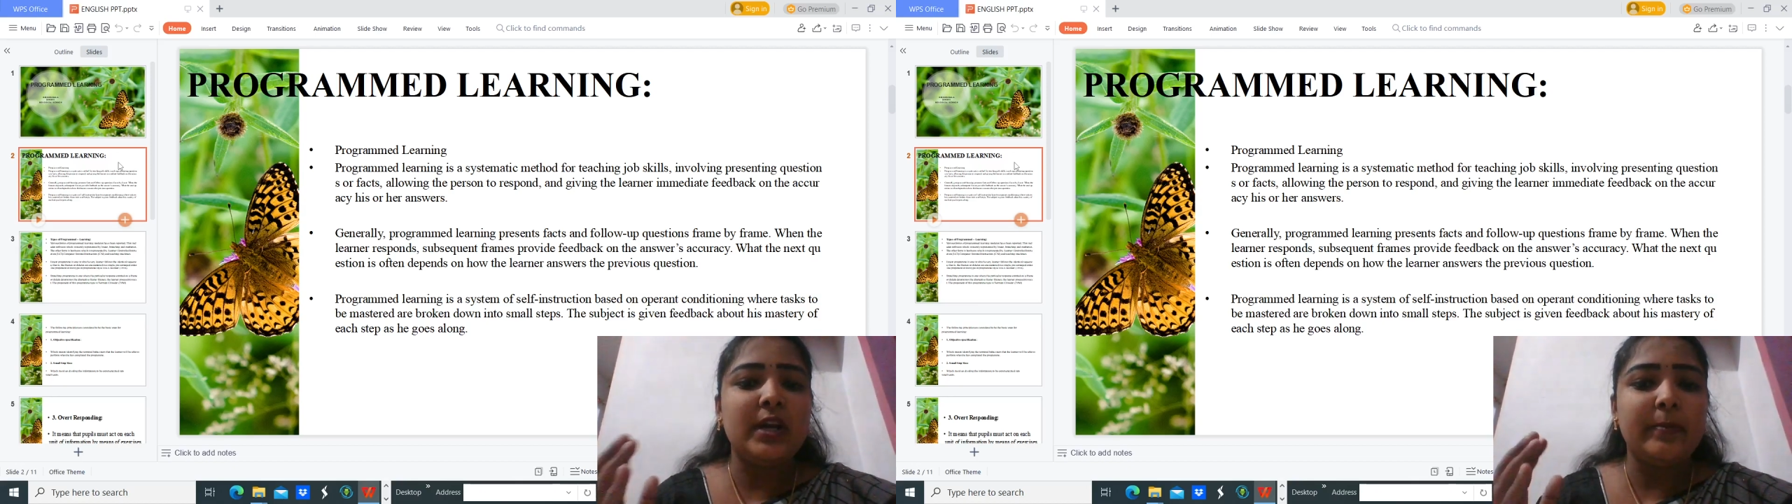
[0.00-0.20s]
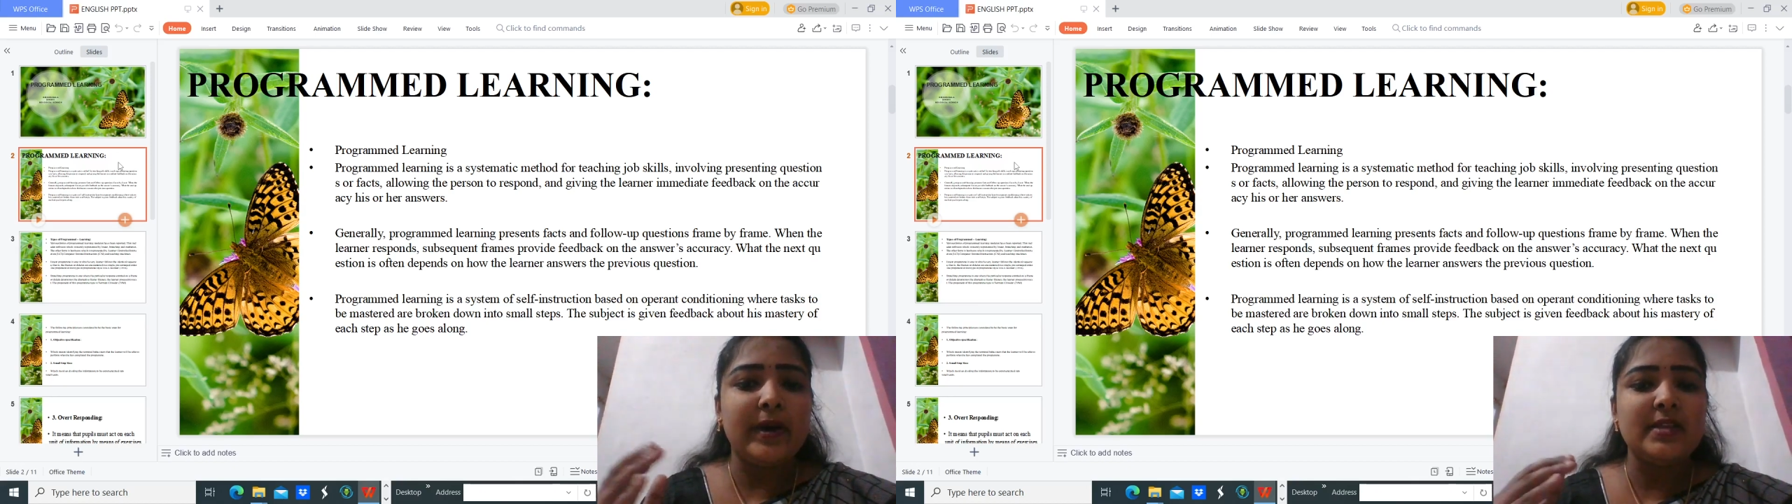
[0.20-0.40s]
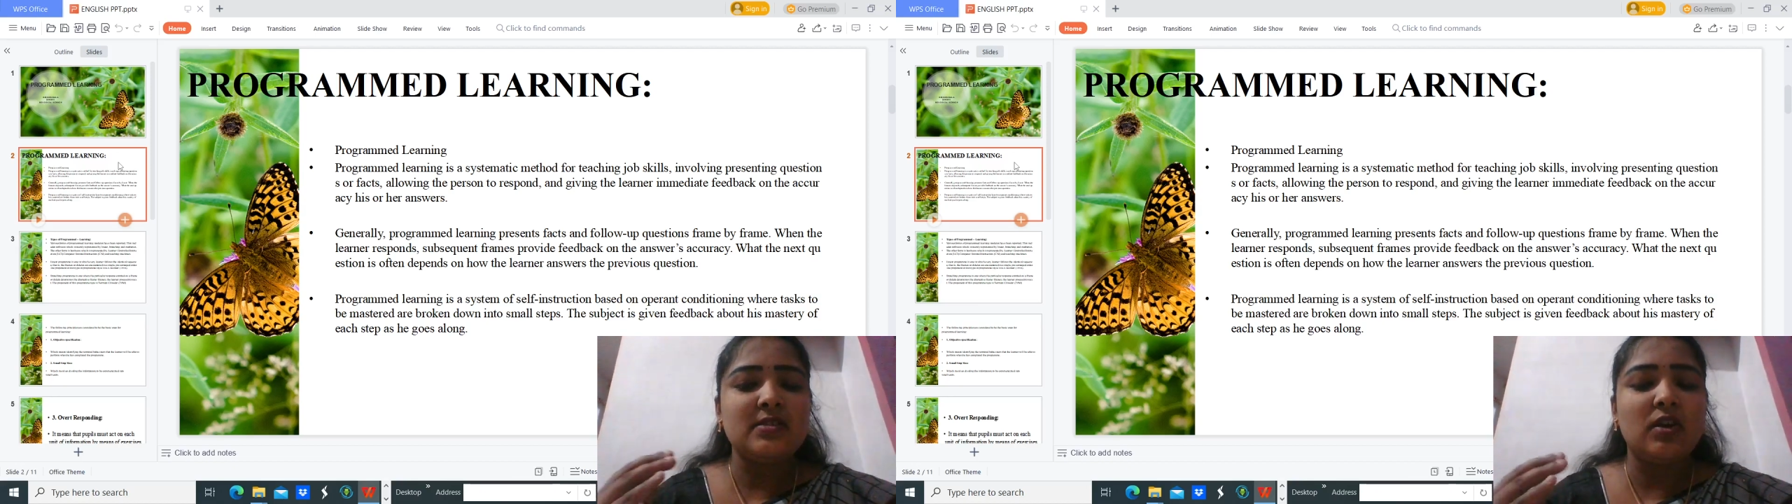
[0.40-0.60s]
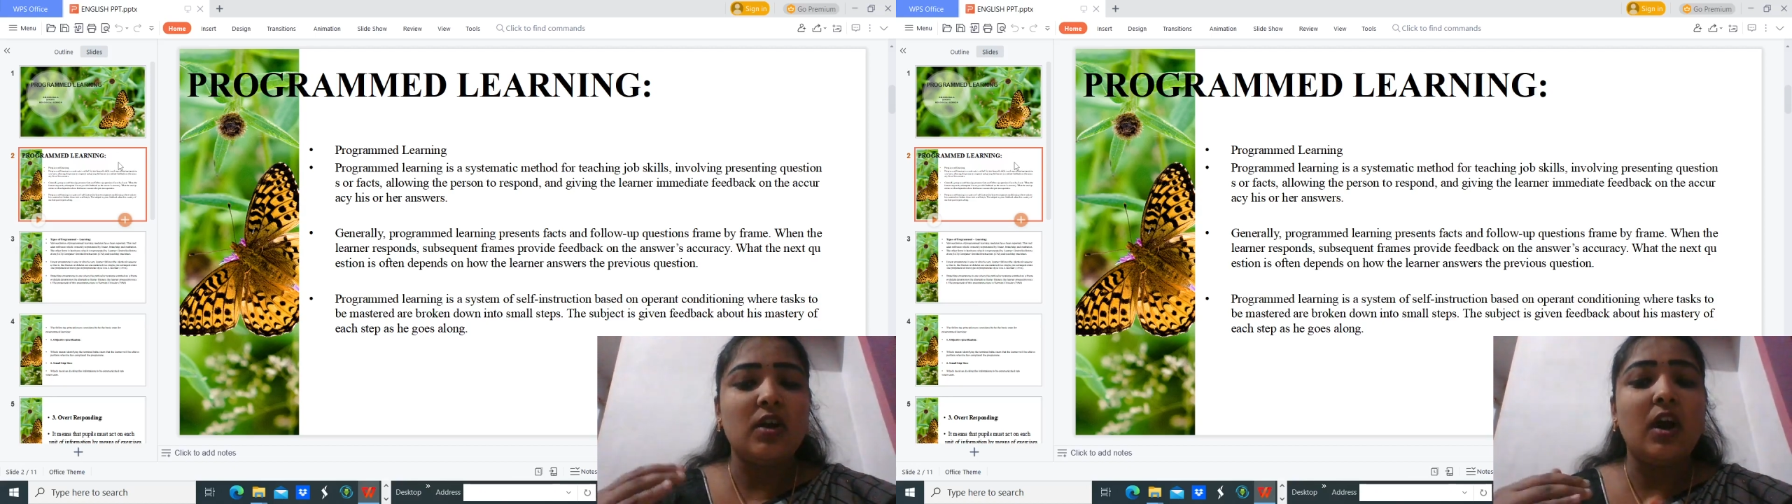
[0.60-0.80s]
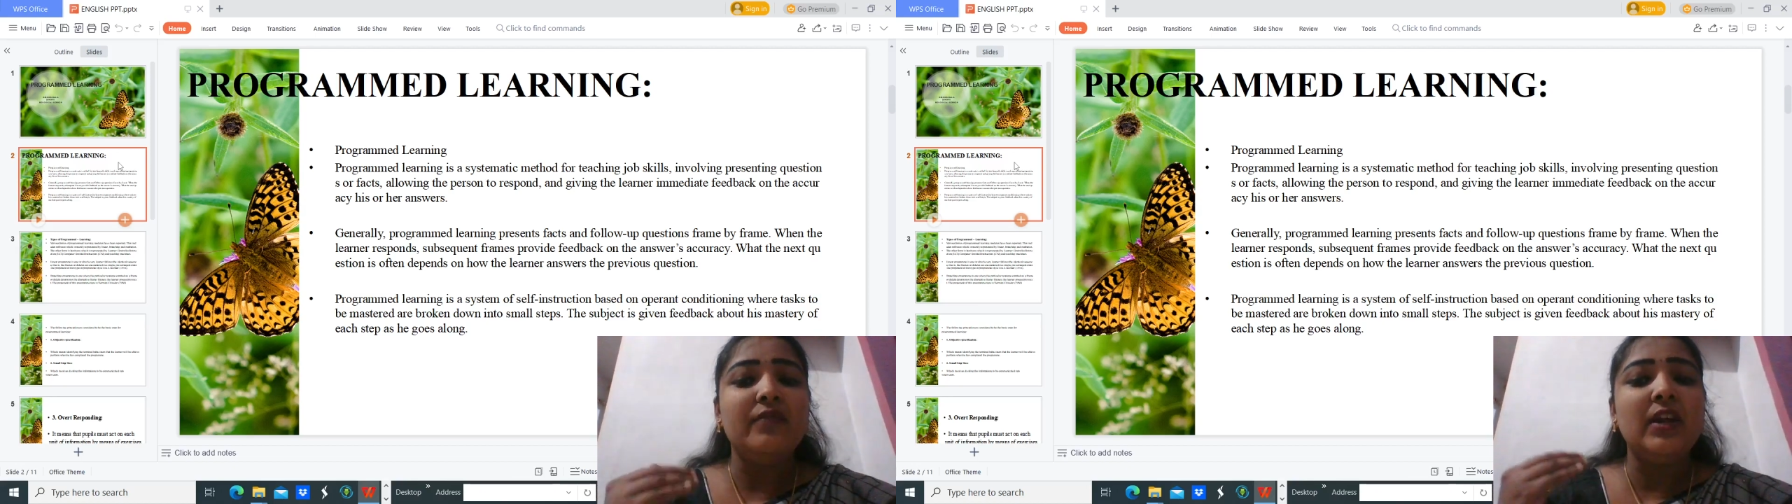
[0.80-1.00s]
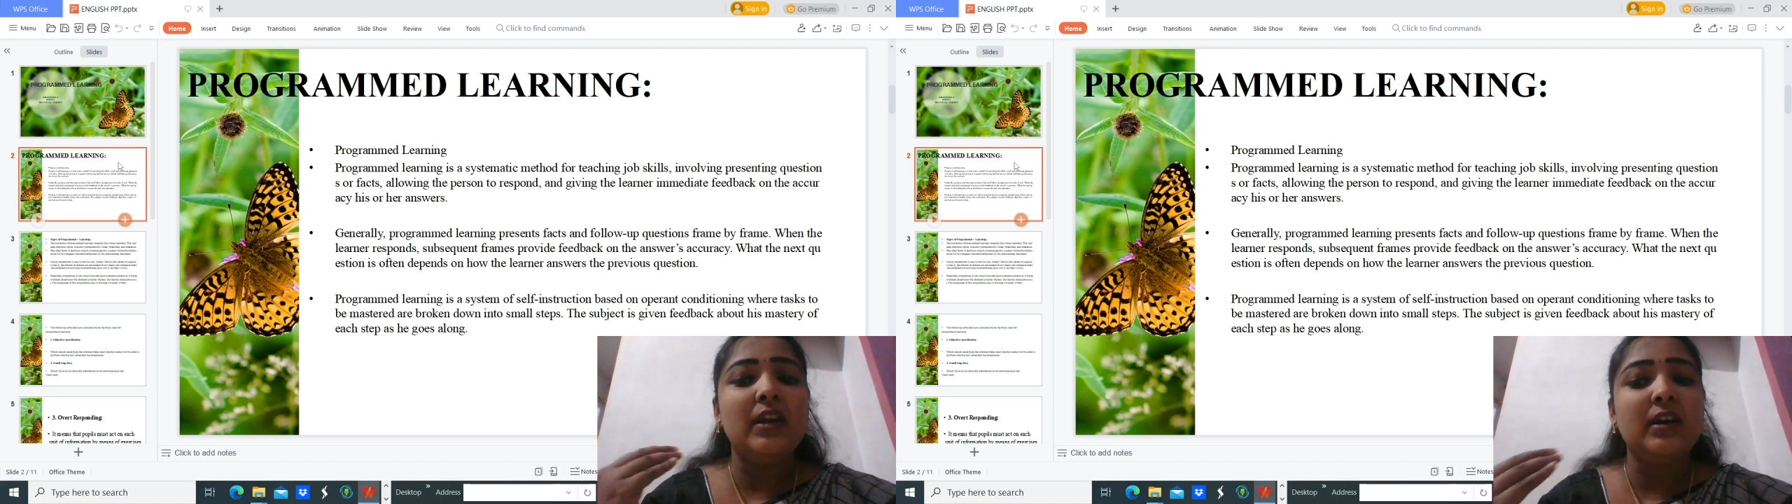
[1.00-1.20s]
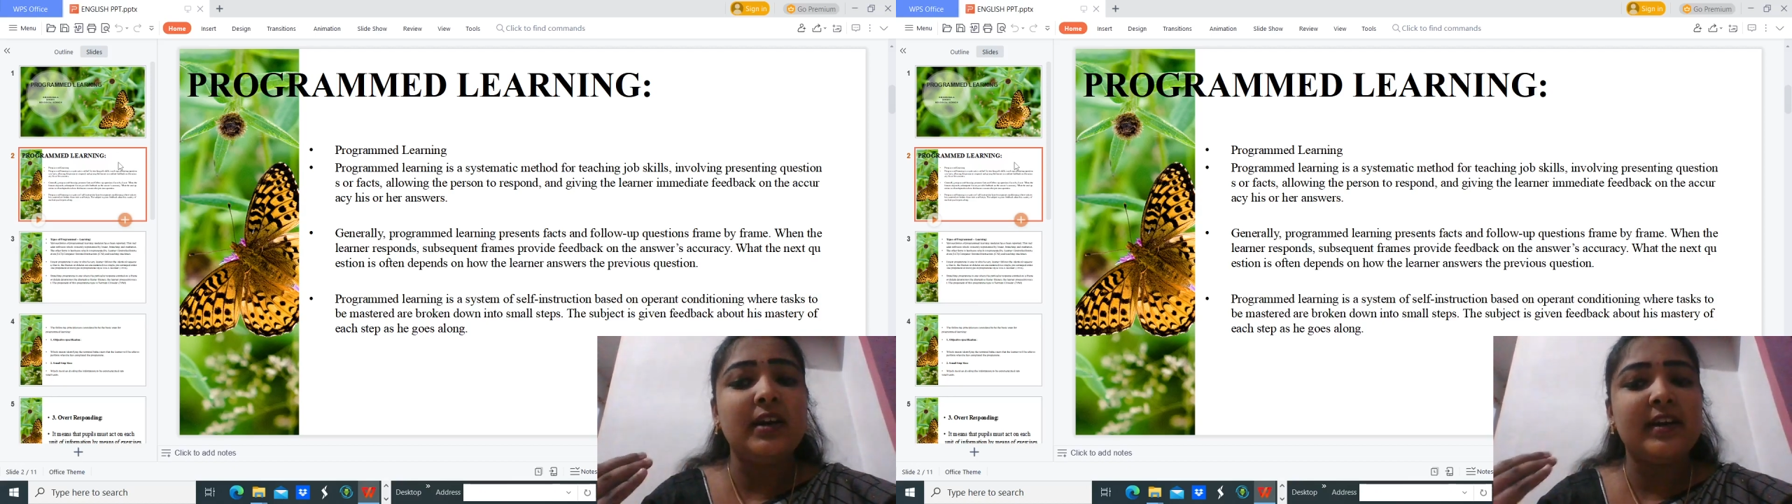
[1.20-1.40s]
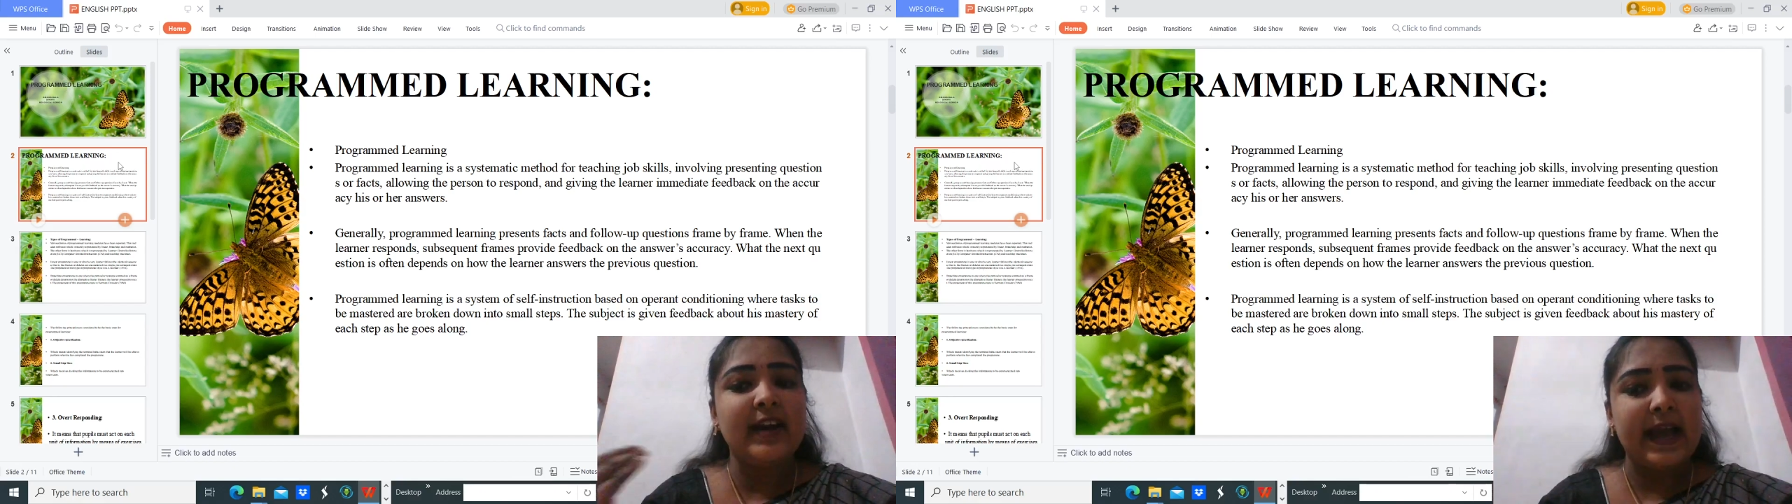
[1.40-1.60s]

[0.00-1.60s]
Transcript: depends on how the learner